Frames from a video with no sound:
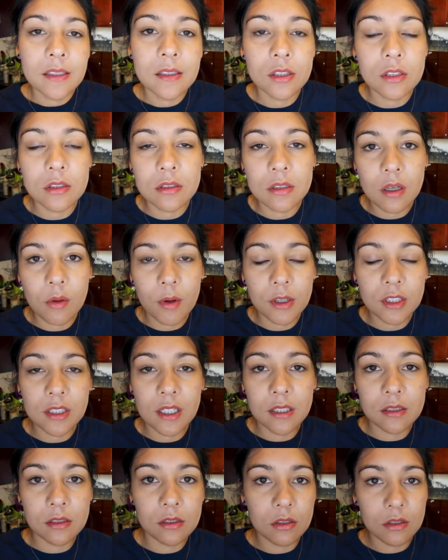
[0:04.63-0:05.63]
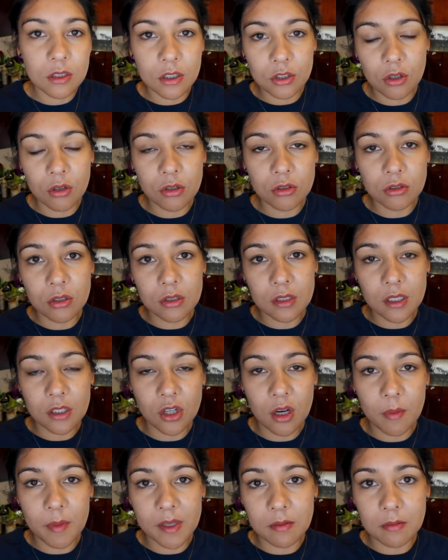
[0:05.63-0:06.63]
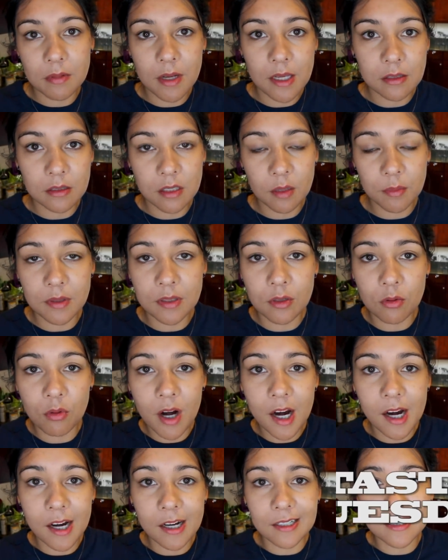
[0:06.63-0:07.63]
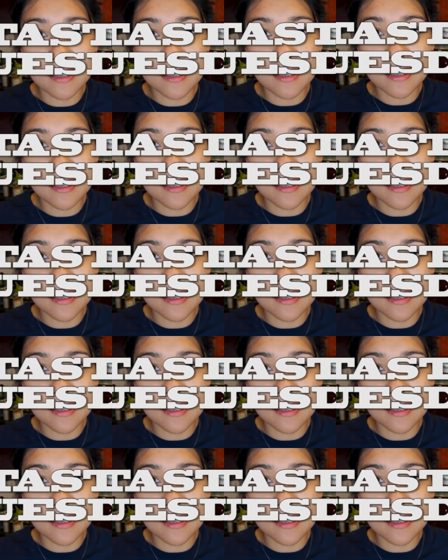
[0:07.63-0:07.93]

it's Tuesday, you're watching Tasty Tuesday, show it's Tuesday, try to make some tasty, sometimes it works.